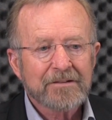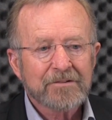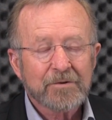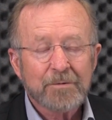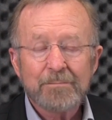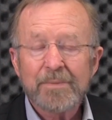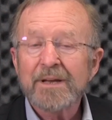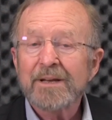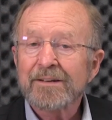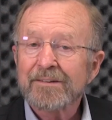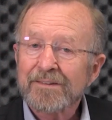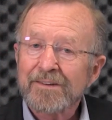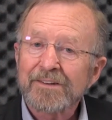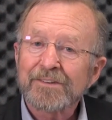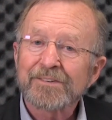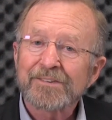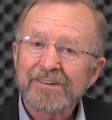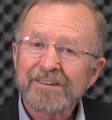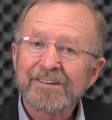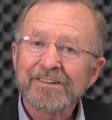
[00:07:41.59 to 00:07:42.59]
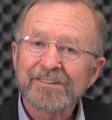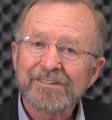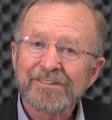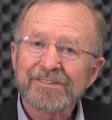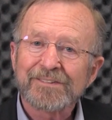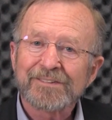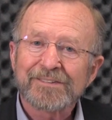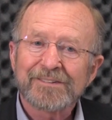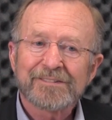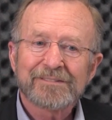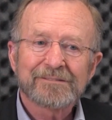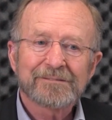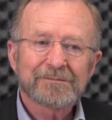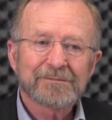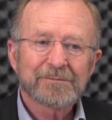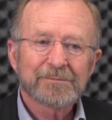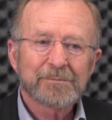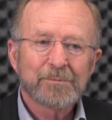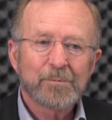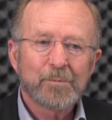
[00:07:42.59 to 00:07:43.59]
to me, this is
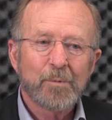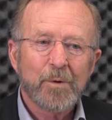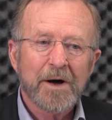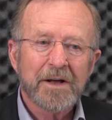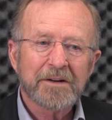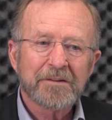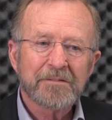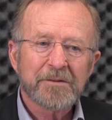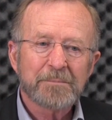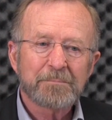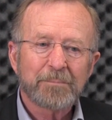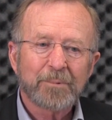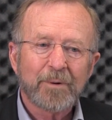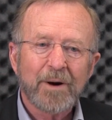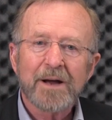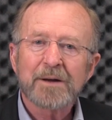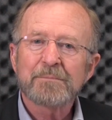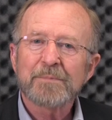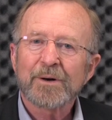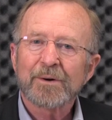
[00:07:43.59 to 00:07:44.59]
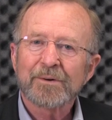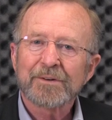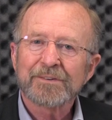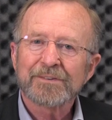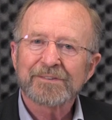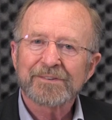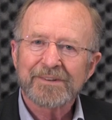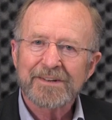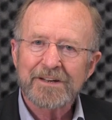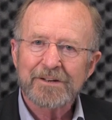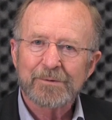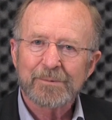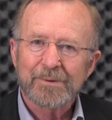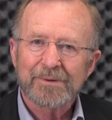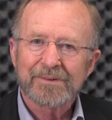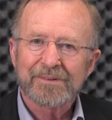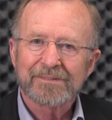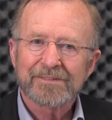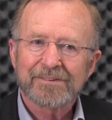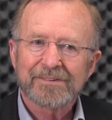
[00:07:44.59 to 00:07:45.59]
one of the primary
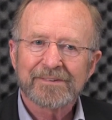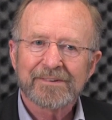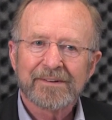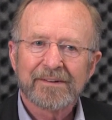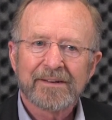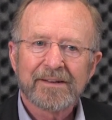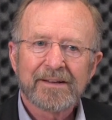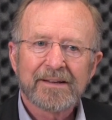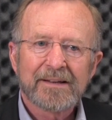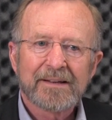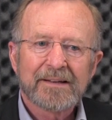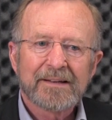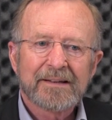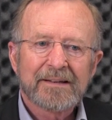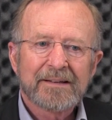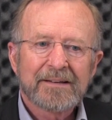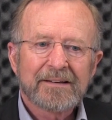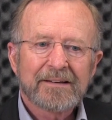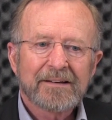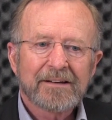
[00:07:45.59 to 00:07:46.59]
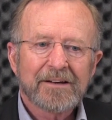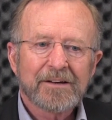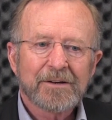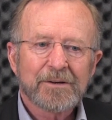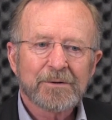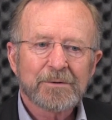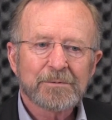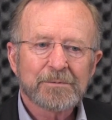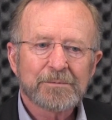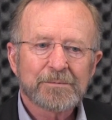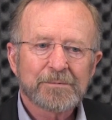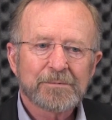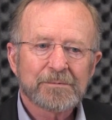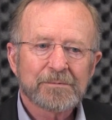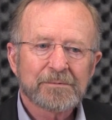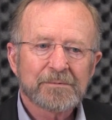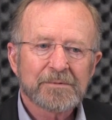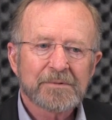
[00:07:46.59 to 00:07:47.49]
secrets of